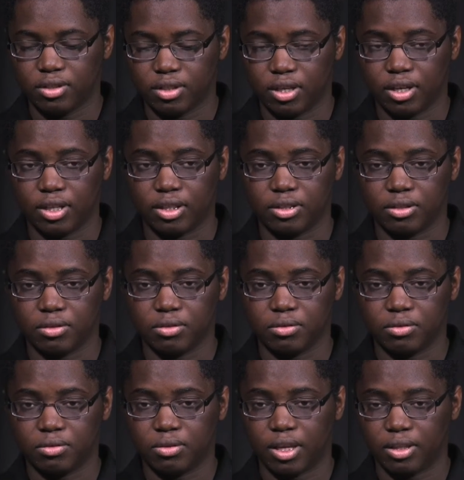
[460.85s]
I'd like to
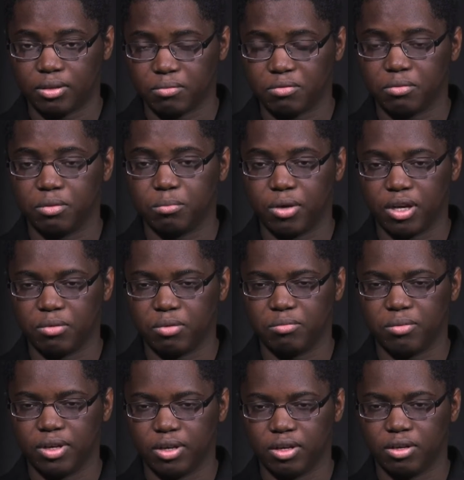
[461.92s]
thank them from the bottom of
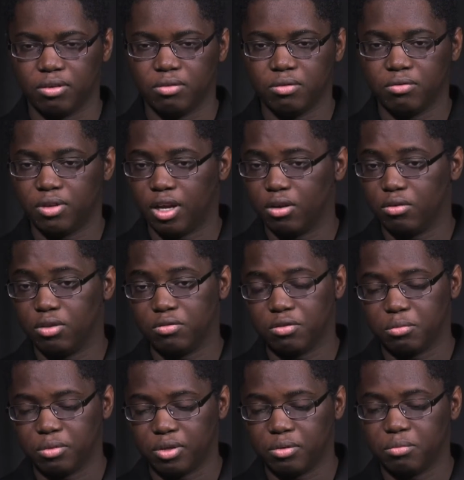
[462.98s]
my heart, not only for
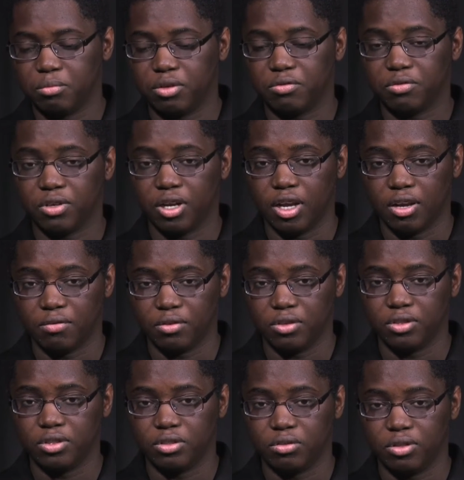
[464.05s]
me, but for every
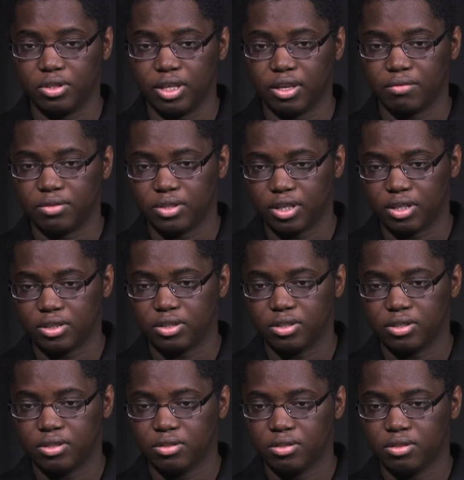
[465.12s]
student they have touched,